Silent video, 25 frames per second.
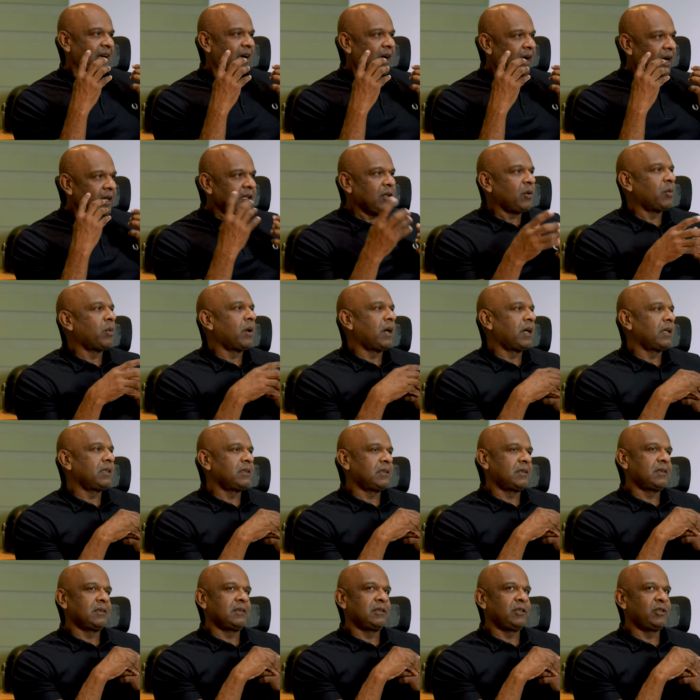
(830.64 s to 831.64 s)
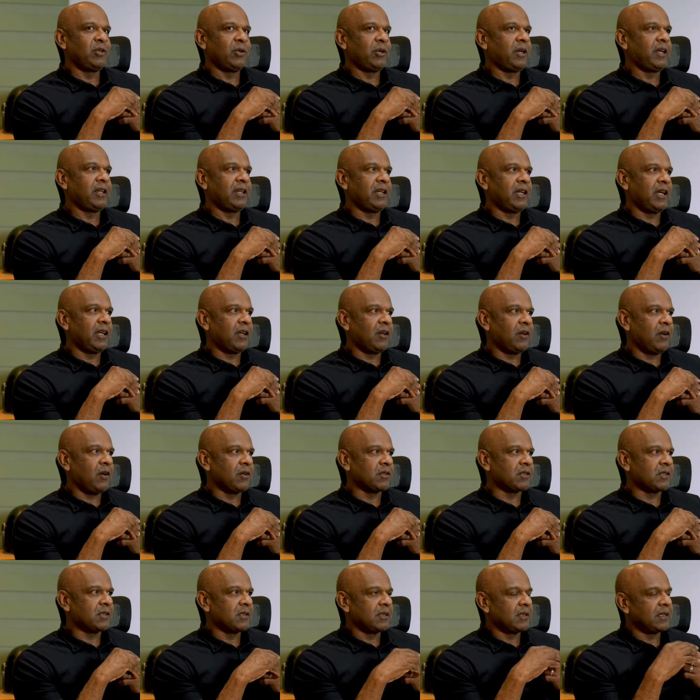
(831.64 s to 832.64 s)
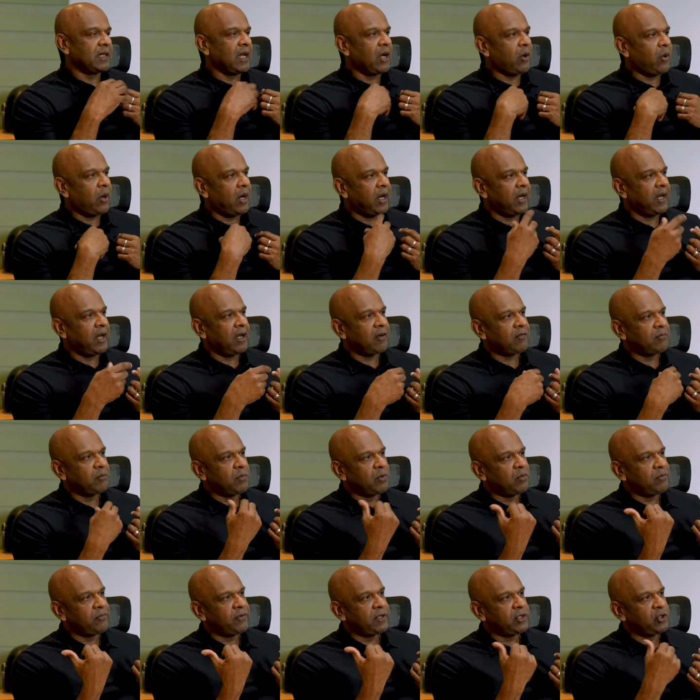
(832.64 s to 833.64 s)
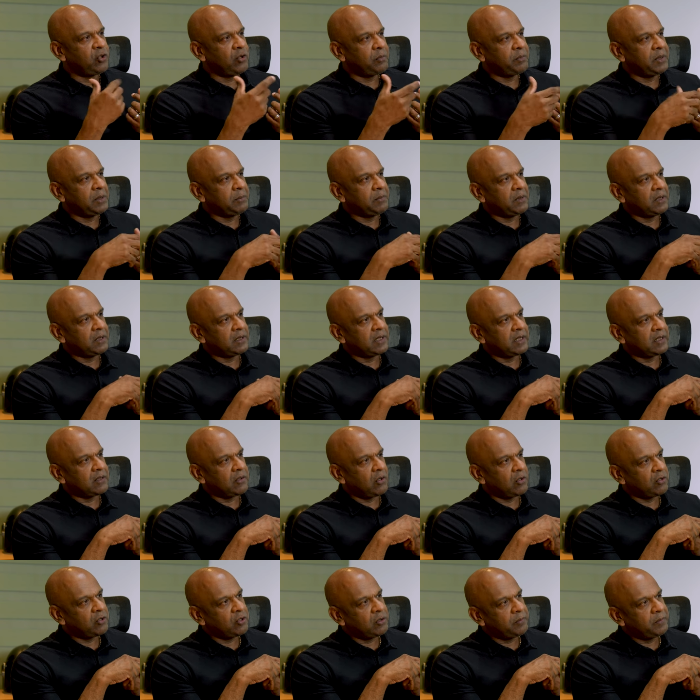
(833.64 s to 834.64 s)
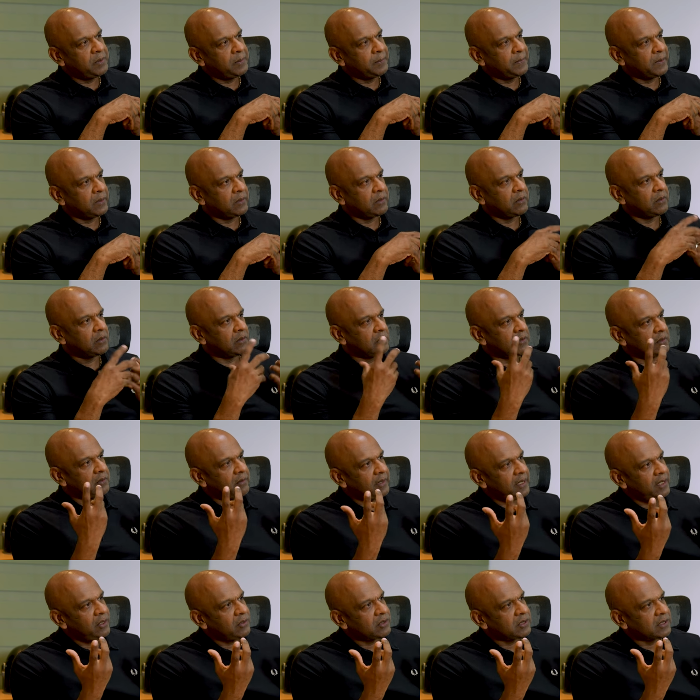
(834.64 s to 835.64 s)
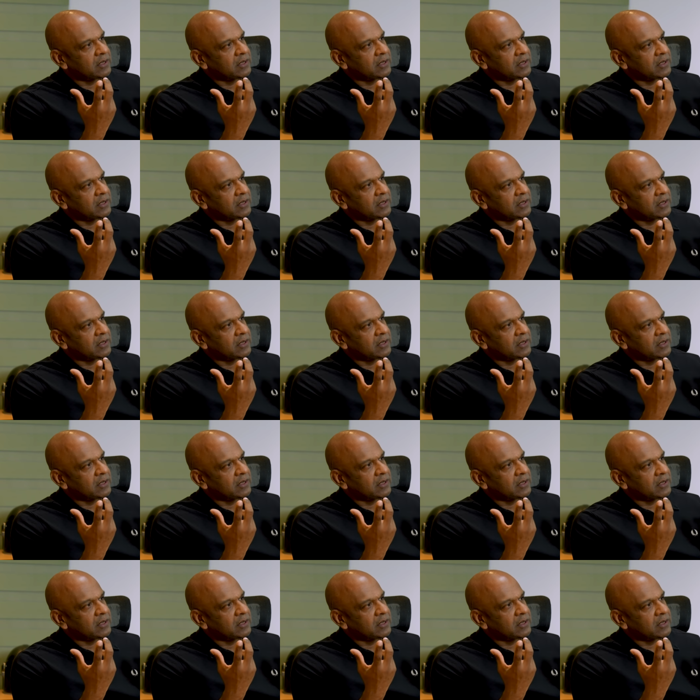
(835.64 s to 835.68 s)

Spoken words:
Otherwise, you're going to get lost. Now I have more video people than audio people on a radio